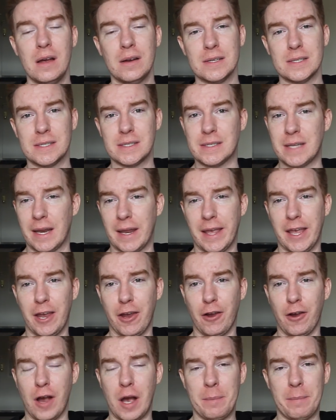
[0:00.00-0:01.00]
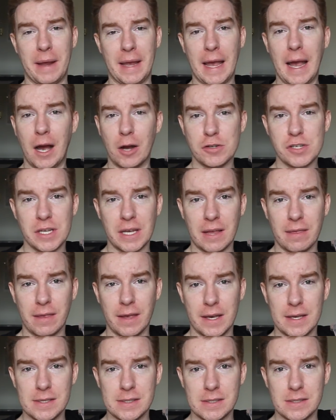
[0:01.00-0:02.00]
sitting here on my couch like
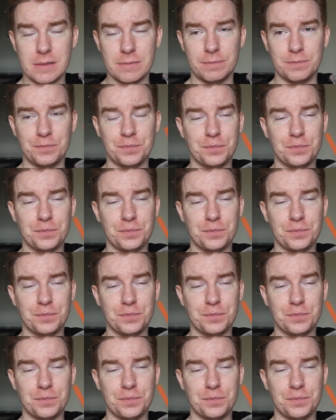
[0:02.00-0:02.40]
this.